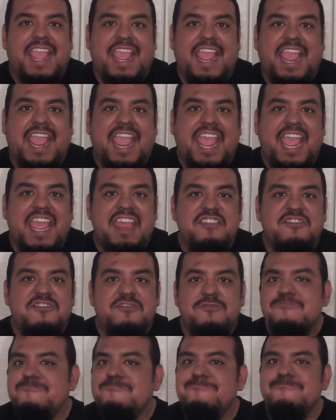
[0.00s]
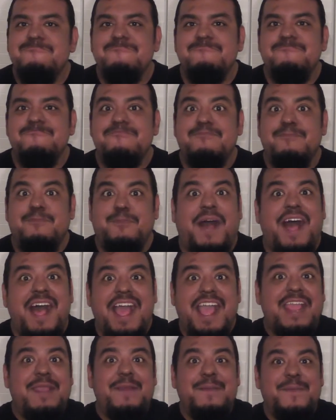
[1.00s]
And
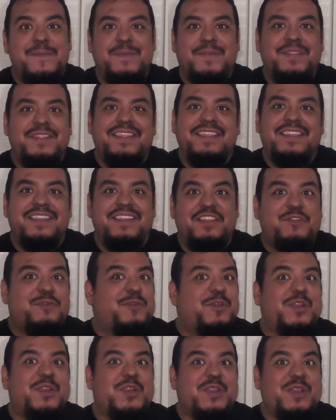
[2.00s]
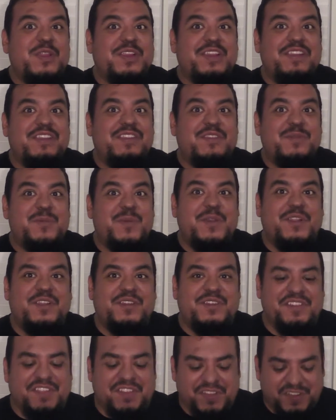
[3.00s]
bye, because we're going to get into
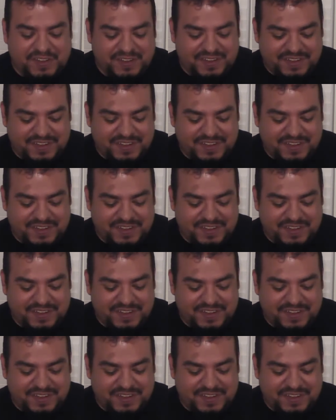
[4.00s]
spoilers here.